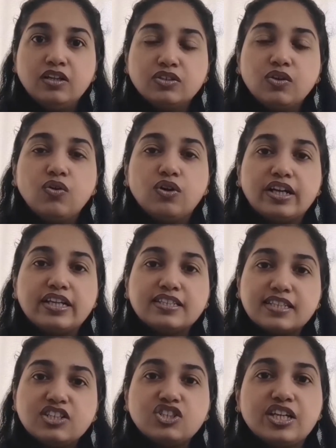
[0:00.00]
So in
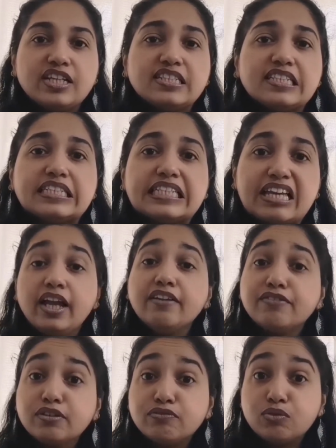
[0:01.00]
such cases,
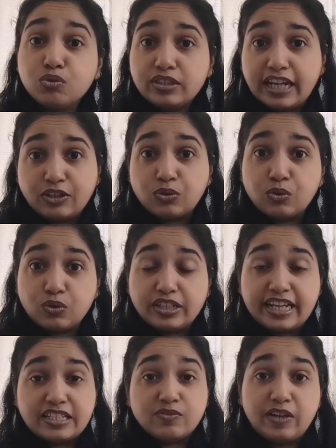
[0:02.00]
if the food that you cook
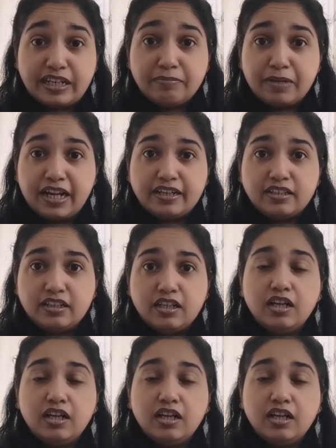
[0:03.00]
tastes very bland,